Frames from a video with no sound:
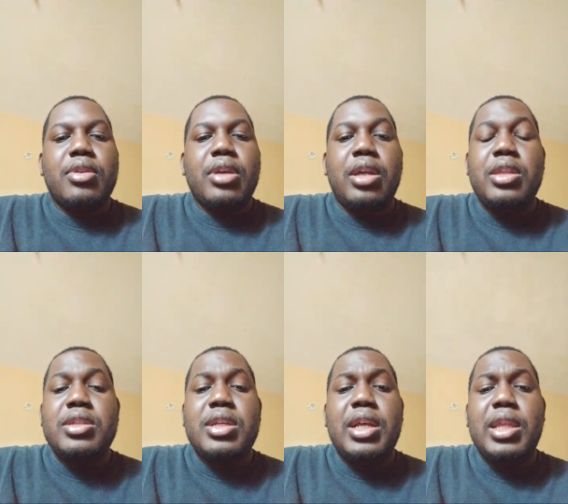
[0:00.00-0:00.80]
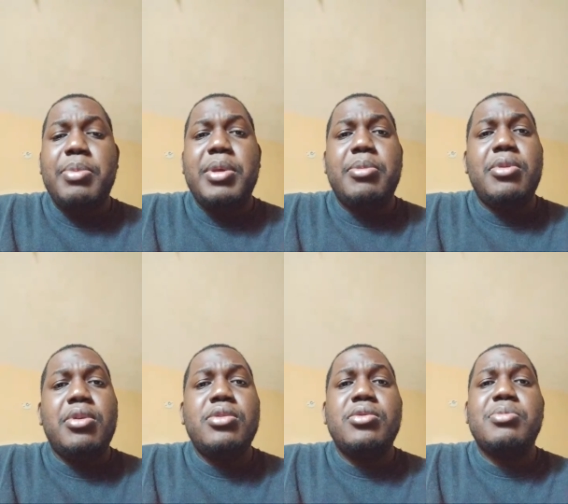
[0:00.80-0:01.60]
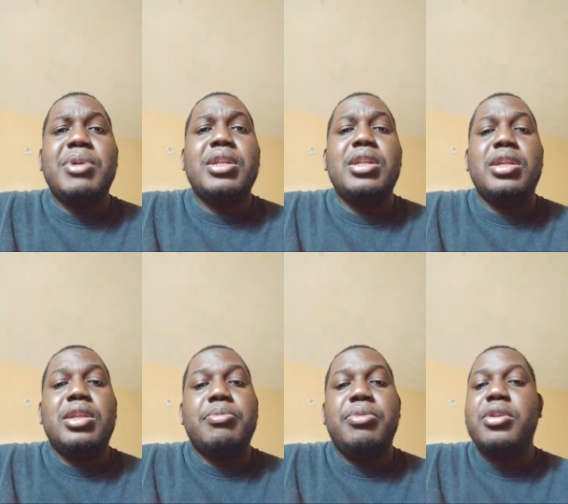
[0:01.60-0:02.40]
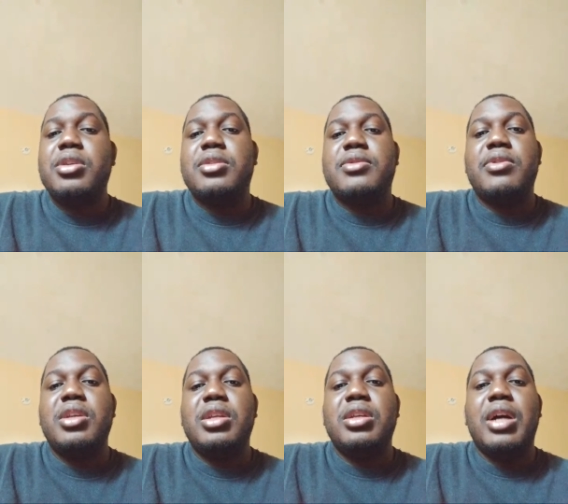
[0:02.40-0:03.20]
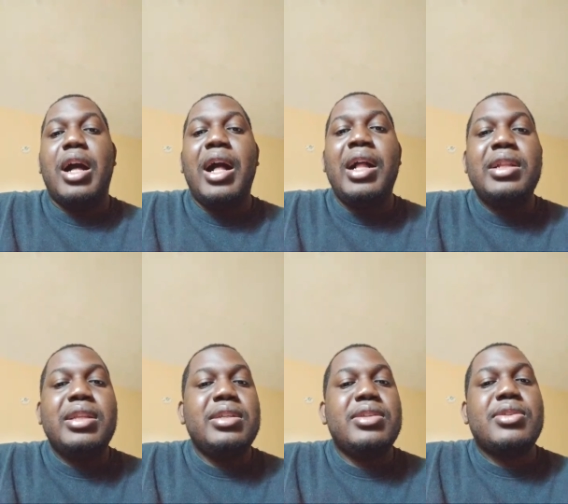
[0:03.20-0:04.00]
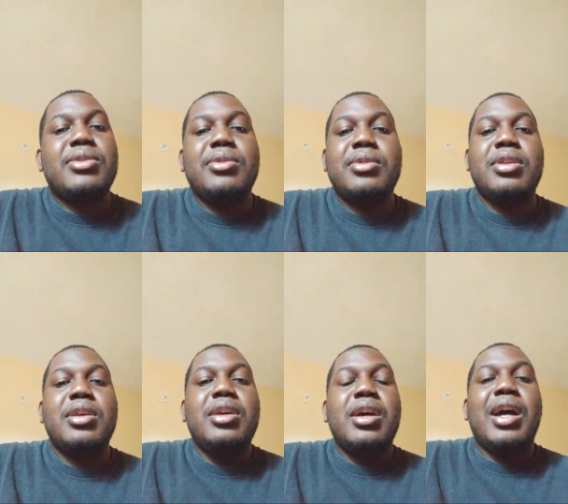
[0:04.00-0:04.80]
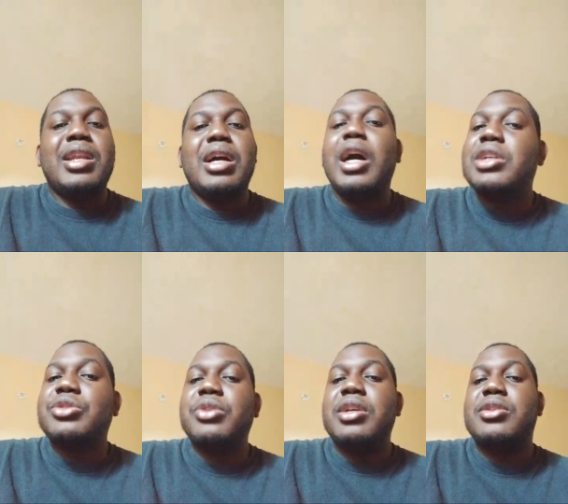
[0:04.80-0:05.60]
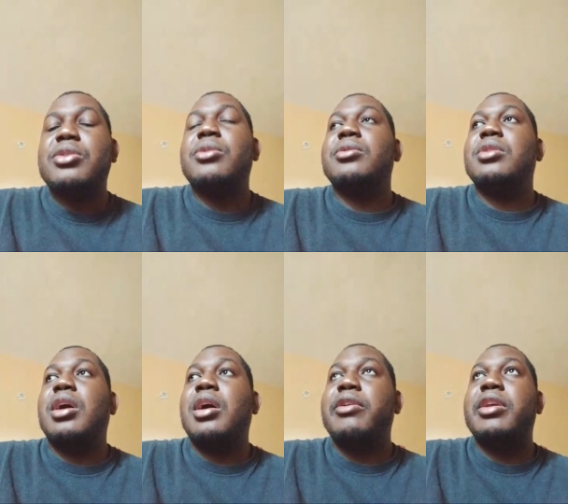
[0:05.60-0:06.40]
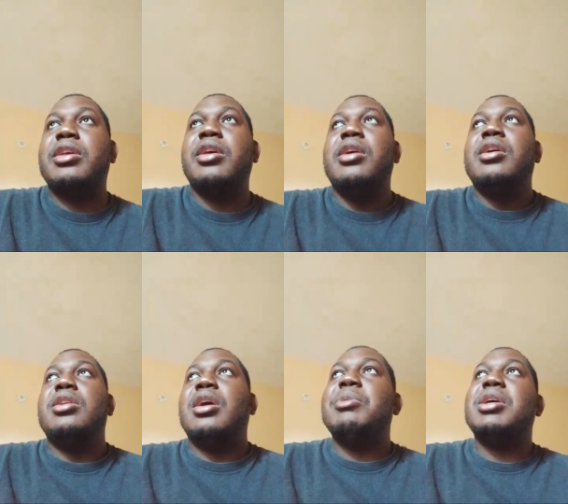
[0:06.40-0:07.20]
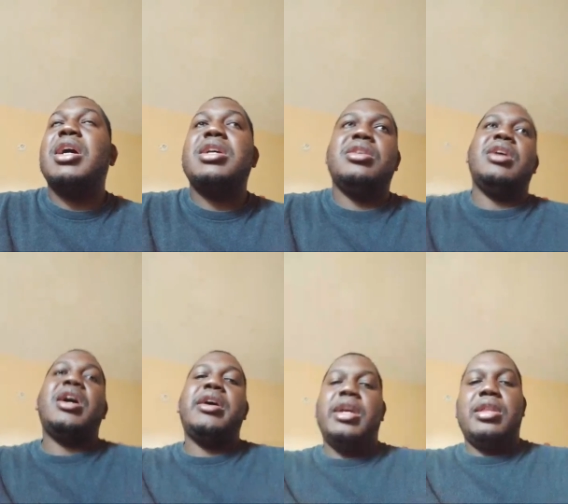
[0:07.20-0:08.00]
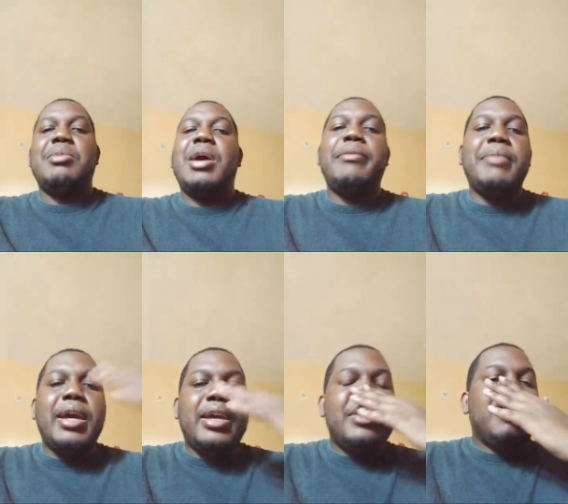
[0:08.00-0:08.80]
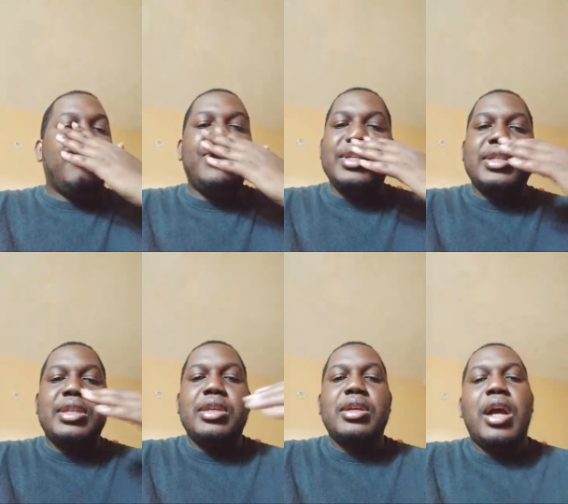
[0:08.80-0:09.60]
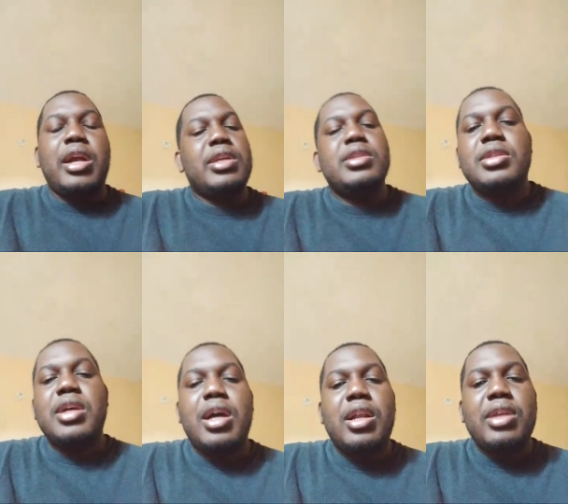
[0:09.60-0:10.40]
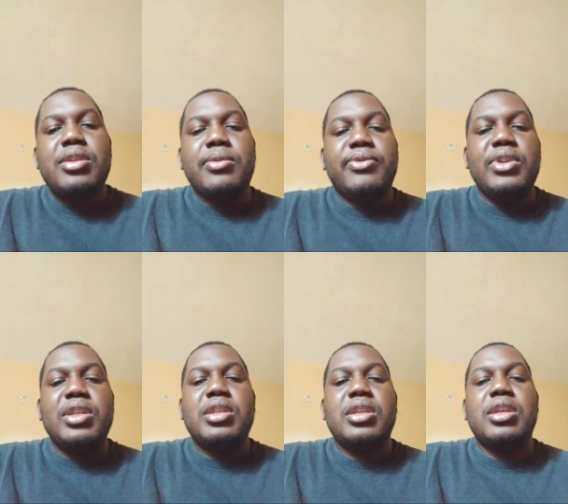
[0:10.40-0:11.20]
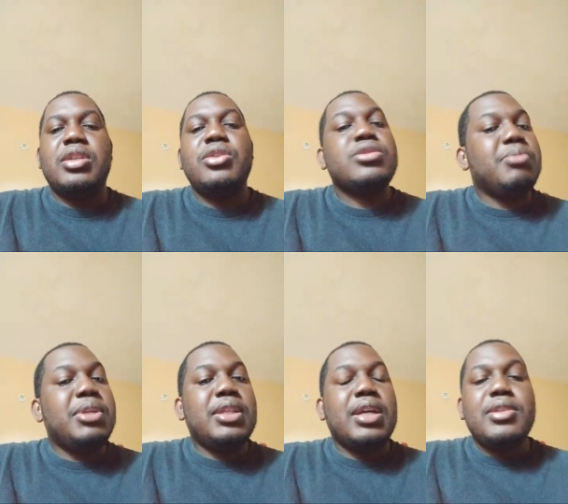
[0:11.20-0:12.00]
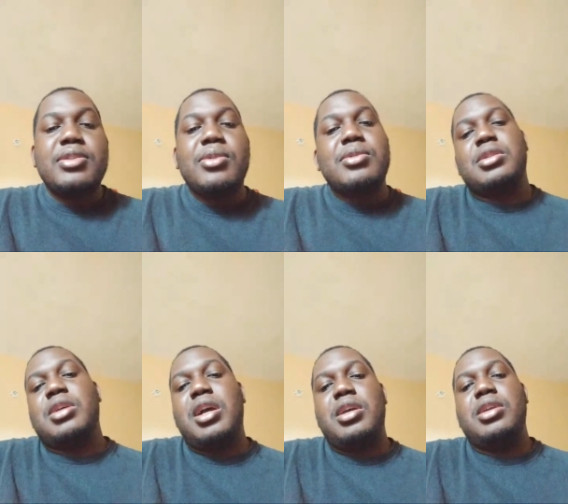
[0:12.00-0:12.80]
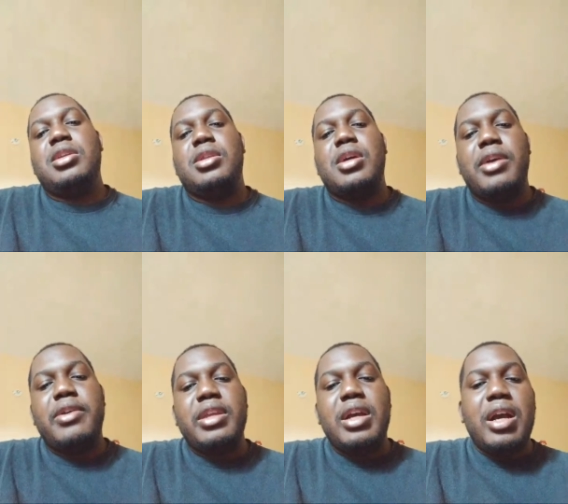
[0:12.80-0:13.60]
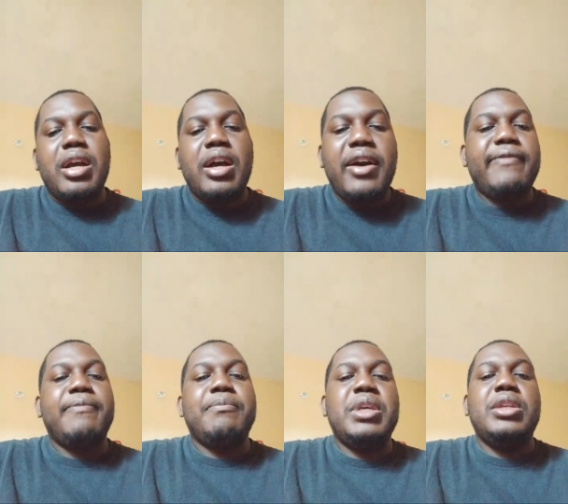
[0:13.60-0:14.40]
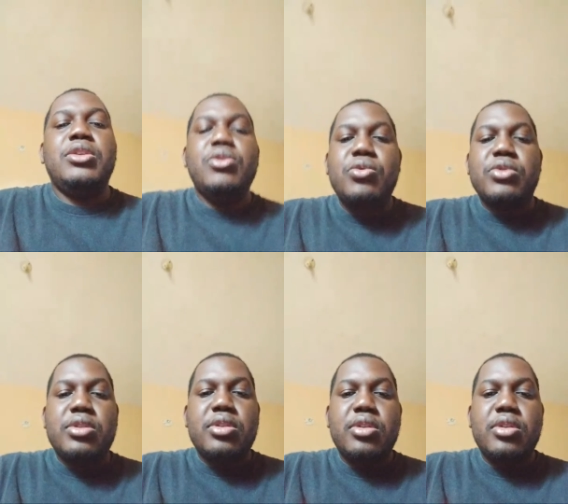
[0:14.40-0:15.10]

And there's a lot of people don't use modulating plugins to really alter the sound or the actual sound already. Not because you're alright, they might buy a new VST or install a new VST. It doesn't mean that the sounds in it already haven't been used.